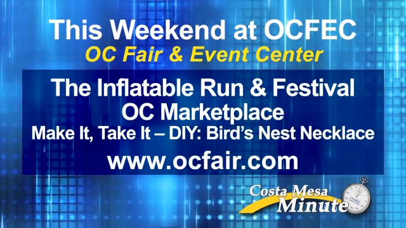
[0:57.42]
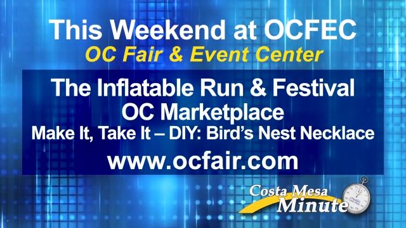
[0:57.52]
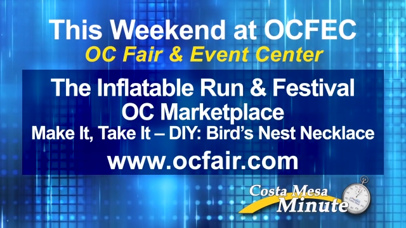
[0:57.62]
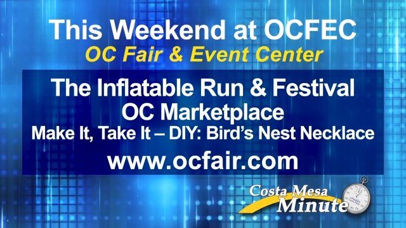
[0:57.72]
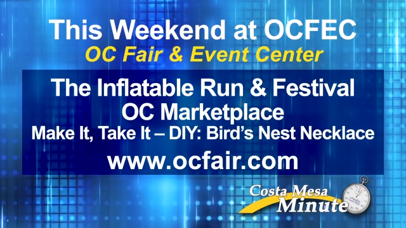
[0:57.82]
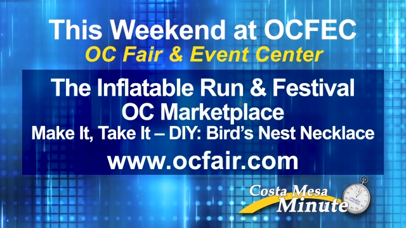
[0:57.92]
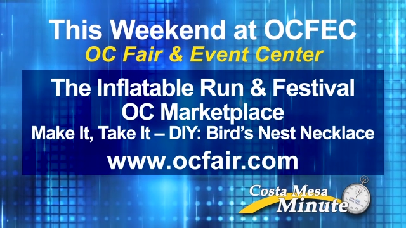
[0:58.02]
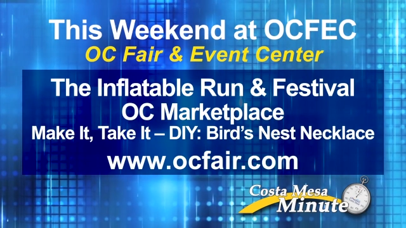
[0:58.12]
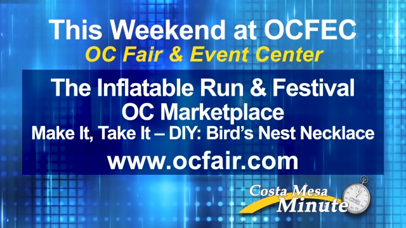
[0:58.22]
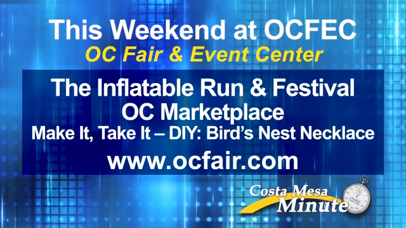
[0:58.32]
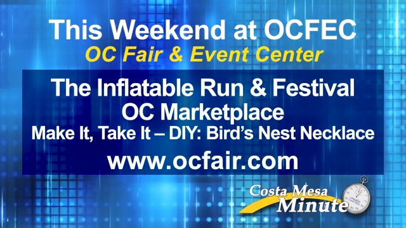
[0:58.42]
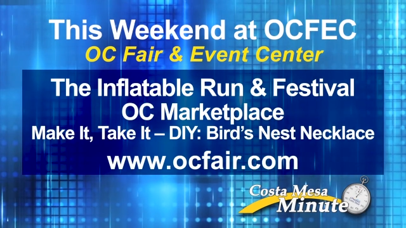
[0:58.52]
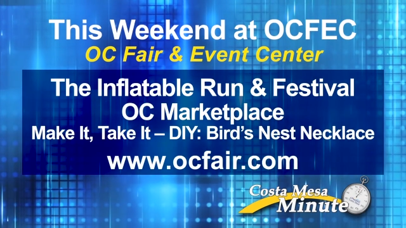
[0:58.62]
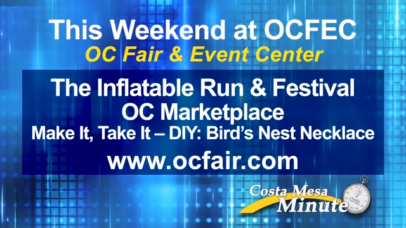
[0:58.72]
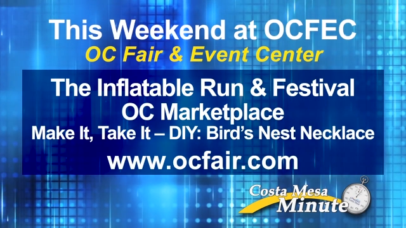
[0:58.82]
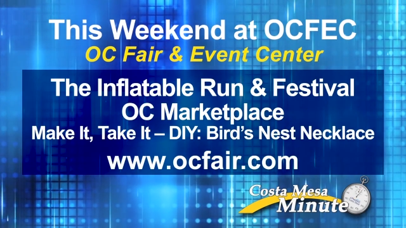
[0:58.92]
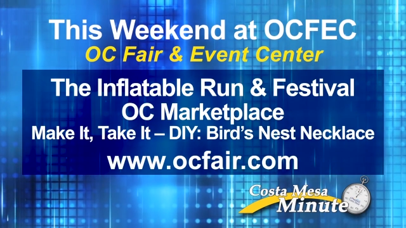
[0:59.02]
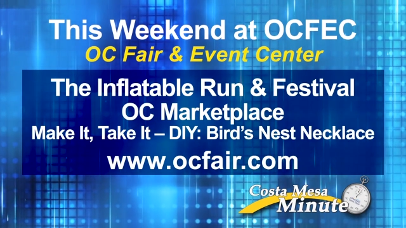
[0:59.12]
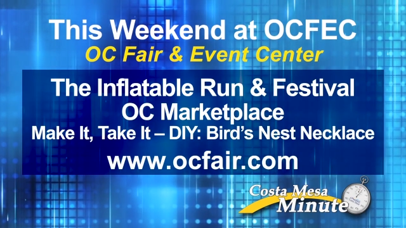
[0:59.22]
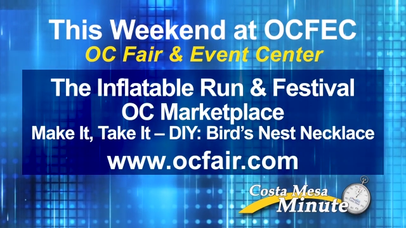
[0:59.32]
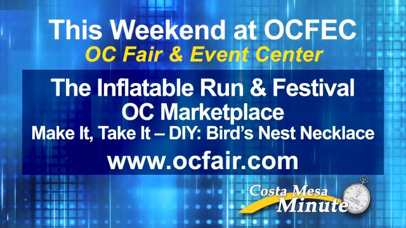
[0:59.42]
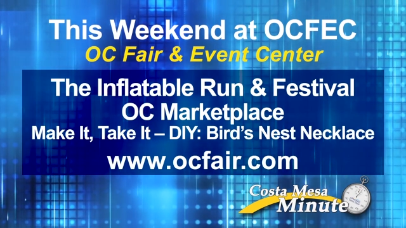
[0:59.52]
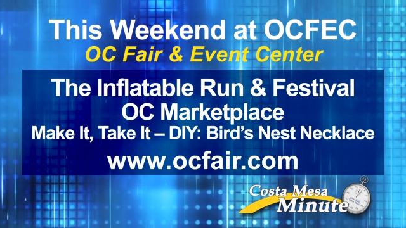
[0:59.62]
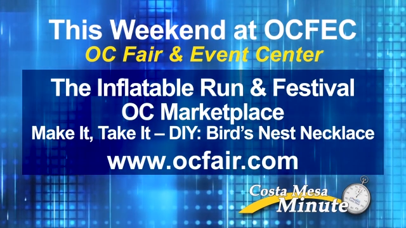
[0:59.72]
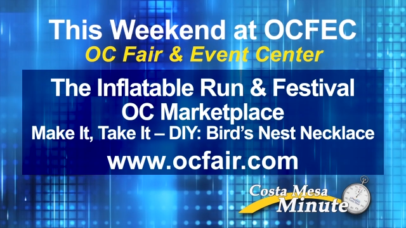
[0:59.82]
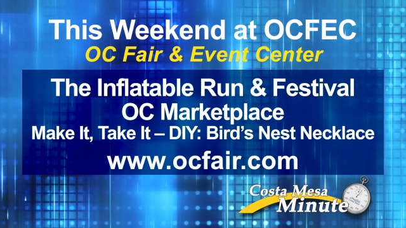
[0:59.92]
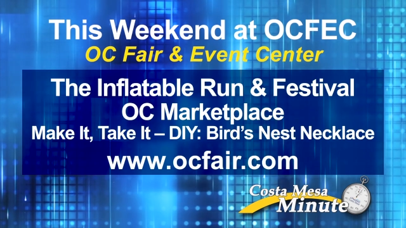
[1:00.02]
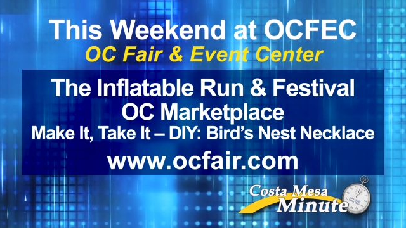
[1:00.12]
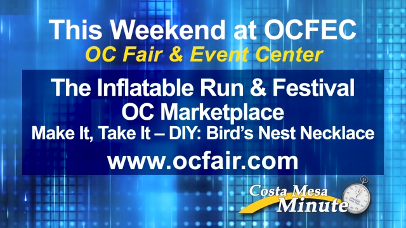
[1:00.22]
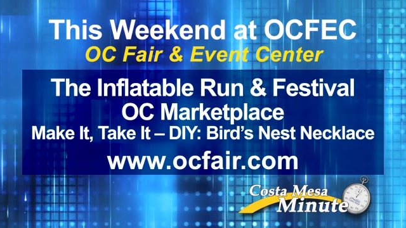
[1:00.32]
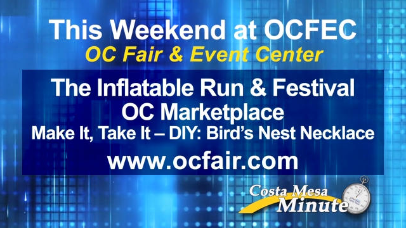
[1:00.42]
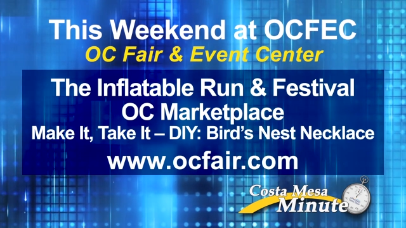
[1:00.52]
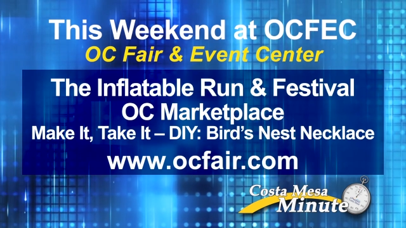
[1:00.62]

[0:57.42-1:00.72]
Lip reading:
[unreadable: no face in view]